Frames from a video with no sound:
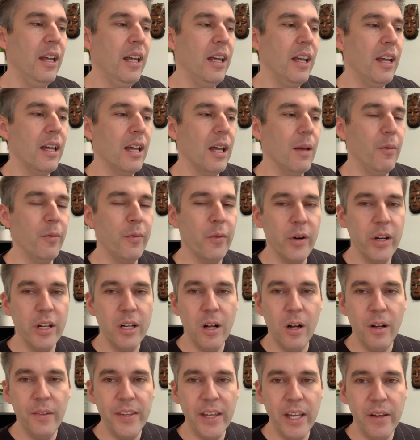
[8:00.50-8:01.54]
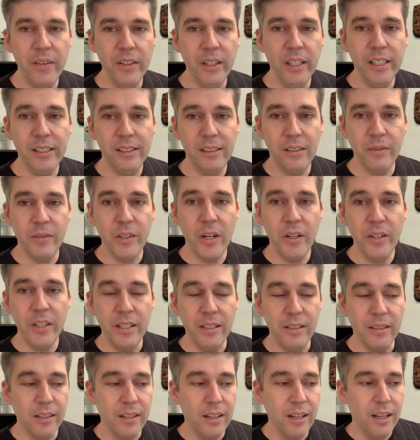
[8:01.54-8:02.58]
before you know it, they have a list of all
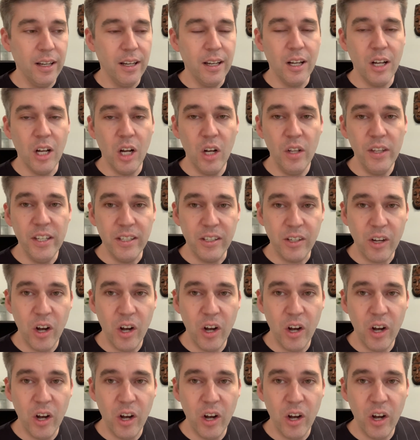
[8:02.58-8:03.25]
these